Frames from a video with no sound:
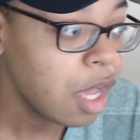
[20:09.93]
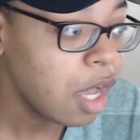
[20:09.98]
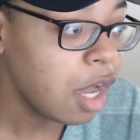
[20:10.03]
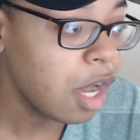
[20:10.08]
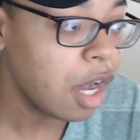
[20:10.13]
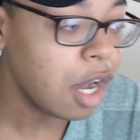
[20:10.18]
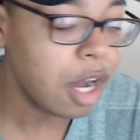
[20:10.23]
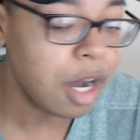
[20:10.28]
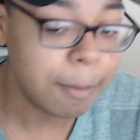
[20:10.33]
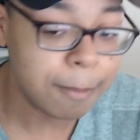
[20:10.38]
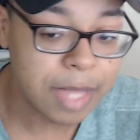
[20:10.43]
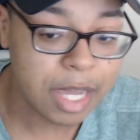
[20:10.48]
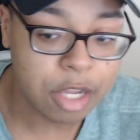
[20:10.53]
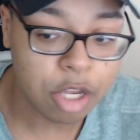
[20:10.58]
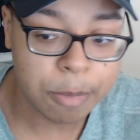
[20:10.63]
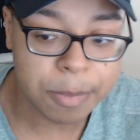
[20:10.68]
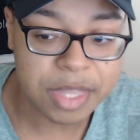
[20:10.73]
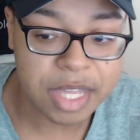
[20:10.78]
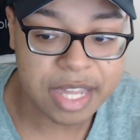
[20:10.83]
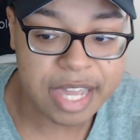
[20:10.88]
That
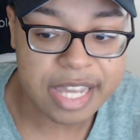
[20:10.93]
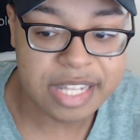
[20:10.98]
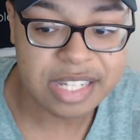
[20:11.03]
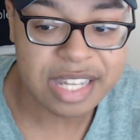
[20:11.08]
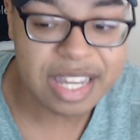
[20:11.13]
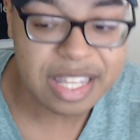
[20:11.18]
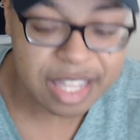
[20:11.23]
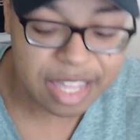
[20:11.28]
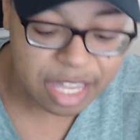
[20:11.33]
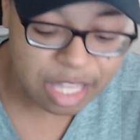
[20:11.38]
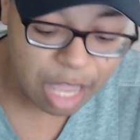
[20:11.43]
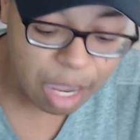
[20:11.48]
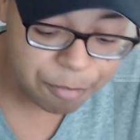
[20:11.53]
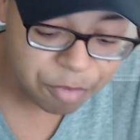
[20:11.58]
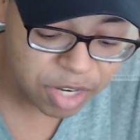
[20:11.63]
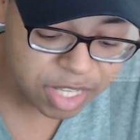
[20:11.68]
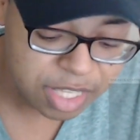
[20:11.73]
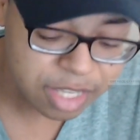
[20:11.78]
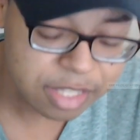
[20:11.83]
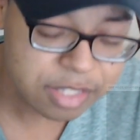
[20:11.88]
could be the case. And again, I'm
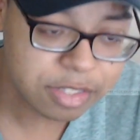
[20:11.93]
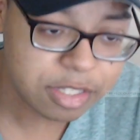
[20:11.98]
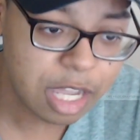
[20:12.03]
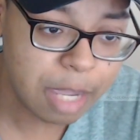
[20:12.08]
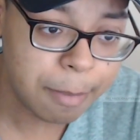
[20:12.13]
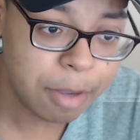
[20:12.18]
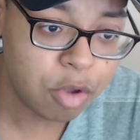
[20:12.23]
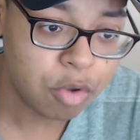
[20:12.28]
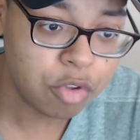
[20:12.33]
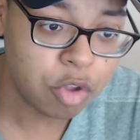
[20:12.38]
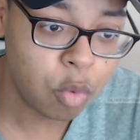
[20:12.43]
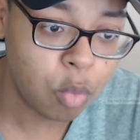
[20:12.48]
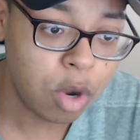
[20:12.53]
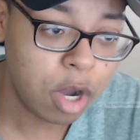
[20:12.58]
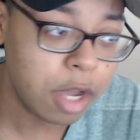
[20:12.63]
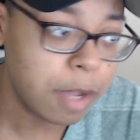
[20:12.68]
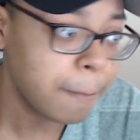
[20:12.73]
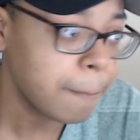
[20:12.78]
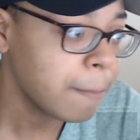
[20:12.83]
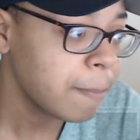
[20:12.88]
forgetting his name. I don't know
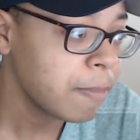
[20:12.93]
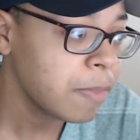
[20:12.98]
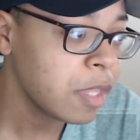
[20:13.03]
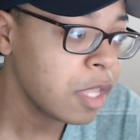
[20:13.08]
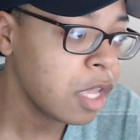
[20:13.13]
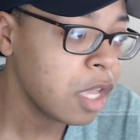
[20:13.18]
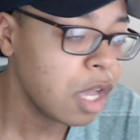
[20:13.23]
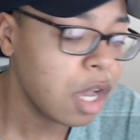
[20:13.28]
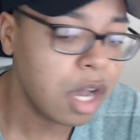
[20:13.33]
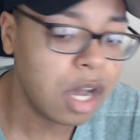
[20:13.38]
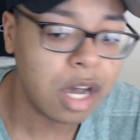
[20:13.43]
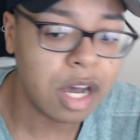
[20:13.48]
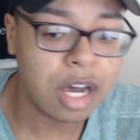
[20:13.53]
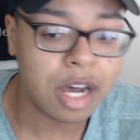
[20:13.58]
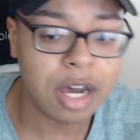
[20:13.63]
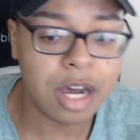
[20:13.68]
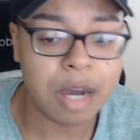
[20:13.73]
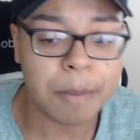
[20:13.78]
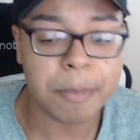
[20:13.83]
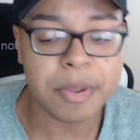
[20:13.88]
why.
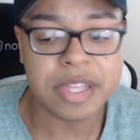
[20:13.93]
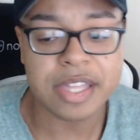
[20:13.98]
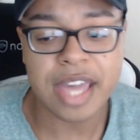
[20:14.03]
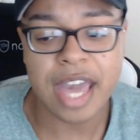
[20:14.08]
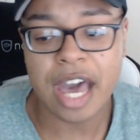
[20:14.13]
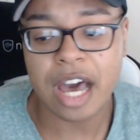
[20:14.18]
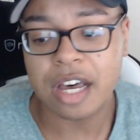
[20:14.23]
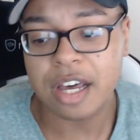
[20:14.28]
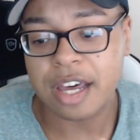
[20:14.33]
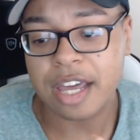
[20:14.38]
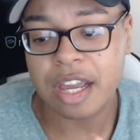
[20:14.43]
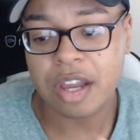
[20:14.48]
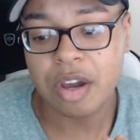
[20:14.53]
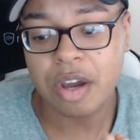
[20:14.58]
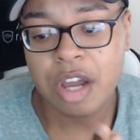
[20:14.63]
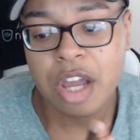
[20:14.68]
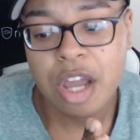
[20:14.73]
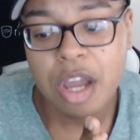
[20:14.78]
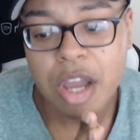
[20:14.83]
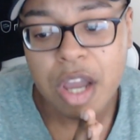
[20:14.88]
But yeah,
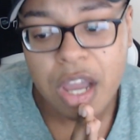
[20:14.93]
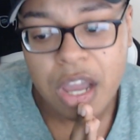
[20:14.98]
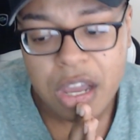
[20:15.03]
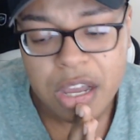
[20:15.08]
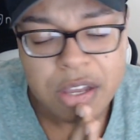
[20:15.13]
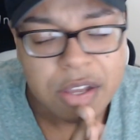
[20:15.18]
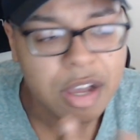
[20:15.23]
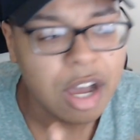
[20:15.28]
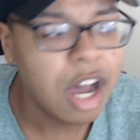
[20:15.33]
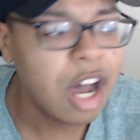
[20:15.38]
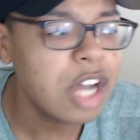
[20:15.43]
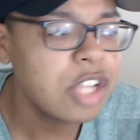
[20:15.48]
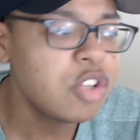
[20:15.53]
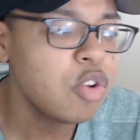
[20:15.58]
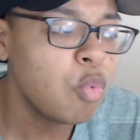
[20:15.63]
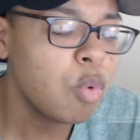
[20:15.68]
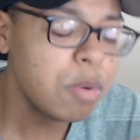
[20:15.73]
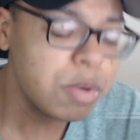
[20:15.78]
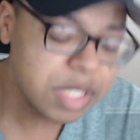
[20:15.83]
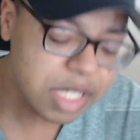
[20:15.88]
like...
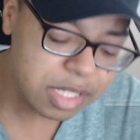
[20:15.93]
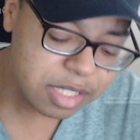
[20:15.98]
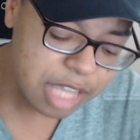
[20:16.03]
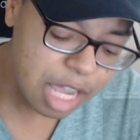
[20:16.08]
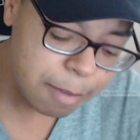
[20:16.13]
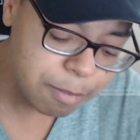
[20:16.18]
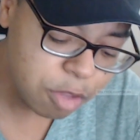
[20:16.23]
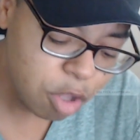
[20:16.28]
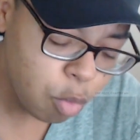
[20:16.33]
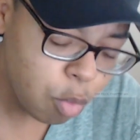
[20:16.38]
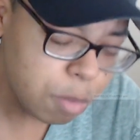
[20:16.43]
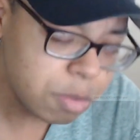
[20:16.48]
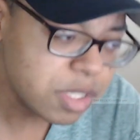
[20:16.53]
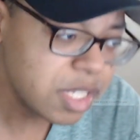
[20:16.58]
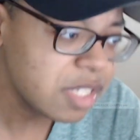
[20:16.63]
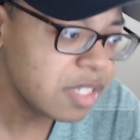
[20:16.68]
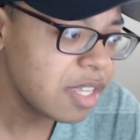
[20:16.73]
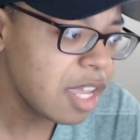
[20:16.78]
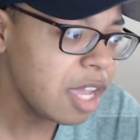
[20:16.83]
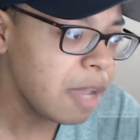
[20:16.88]
dude, what was his name, though? What was
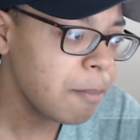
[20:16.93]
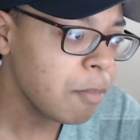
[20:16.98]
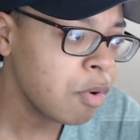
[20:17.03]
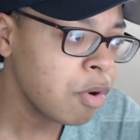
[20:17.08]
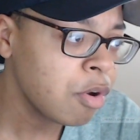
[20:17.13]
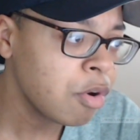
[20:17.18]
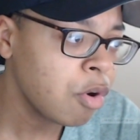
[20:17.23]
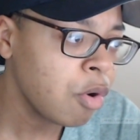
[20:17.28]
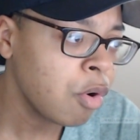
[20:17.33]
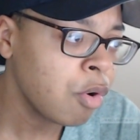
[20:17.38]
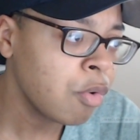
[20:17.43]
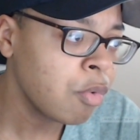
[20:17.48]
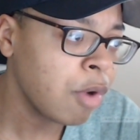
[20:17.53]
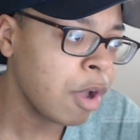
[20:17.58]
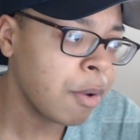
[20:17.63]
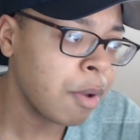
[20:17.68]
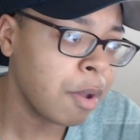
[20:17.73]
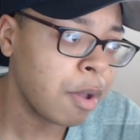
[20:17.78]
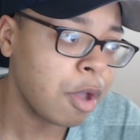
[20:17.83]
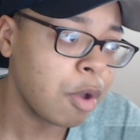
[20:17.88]
his name?
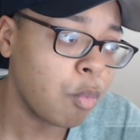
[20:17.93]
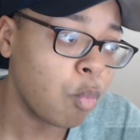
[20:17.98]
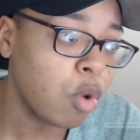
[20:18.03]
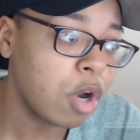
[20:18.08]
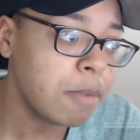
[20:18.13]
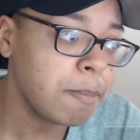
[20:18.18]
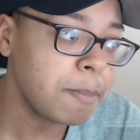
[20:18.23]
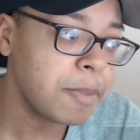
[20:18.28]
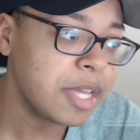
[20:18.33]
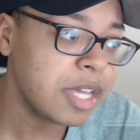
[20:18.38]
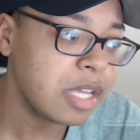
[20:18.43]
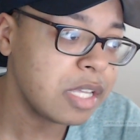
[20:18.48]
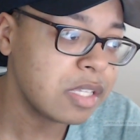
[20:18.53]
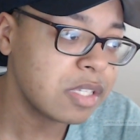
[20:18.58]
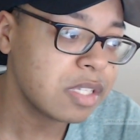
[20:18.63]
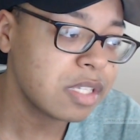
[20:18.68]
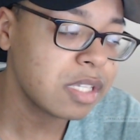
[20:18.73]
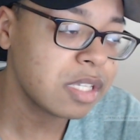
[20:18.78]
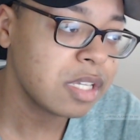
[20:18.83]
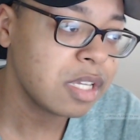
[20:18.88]
Wait. One
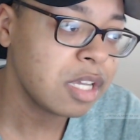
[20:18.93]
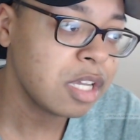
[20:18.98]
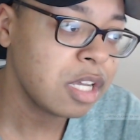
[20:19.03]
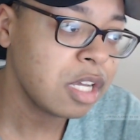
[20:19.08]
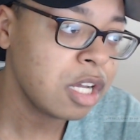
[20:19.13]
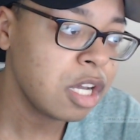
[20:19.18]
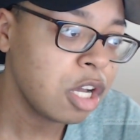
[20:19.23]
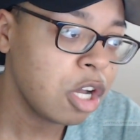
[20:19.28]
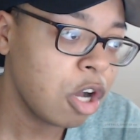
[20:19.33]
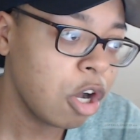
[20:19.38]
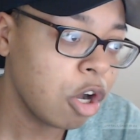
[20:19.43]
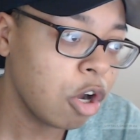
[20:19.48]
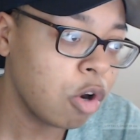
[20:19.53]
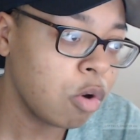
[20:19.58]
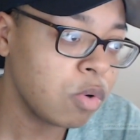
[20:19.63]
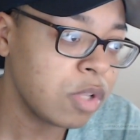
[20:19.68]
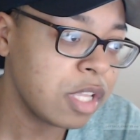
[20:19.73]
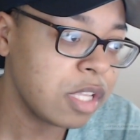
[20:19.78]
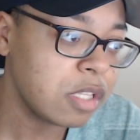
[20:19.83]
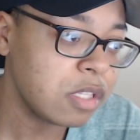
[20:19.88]
Piece
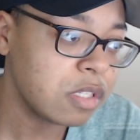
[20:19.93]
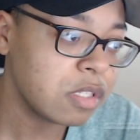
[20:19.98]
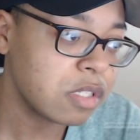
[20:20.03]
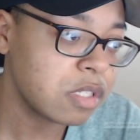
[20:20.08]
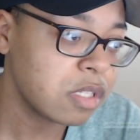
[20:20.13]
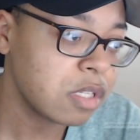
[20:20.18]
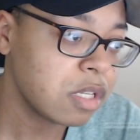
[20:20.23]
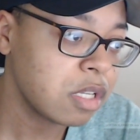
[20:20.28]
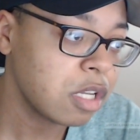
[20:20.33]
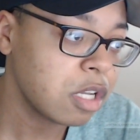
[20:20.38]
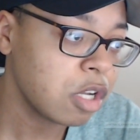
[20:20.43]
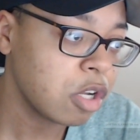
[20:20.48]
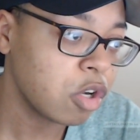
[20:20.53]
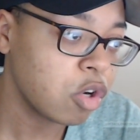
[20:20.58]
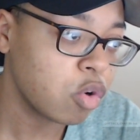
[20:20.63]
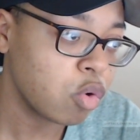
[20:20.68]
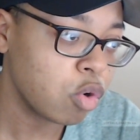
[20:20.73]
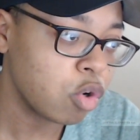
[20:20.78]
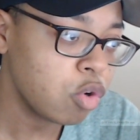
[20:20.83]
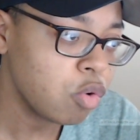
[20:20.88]
Odin's
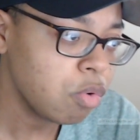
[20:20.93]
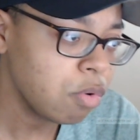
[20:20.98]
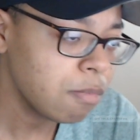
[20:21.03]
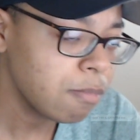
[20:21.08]
crew?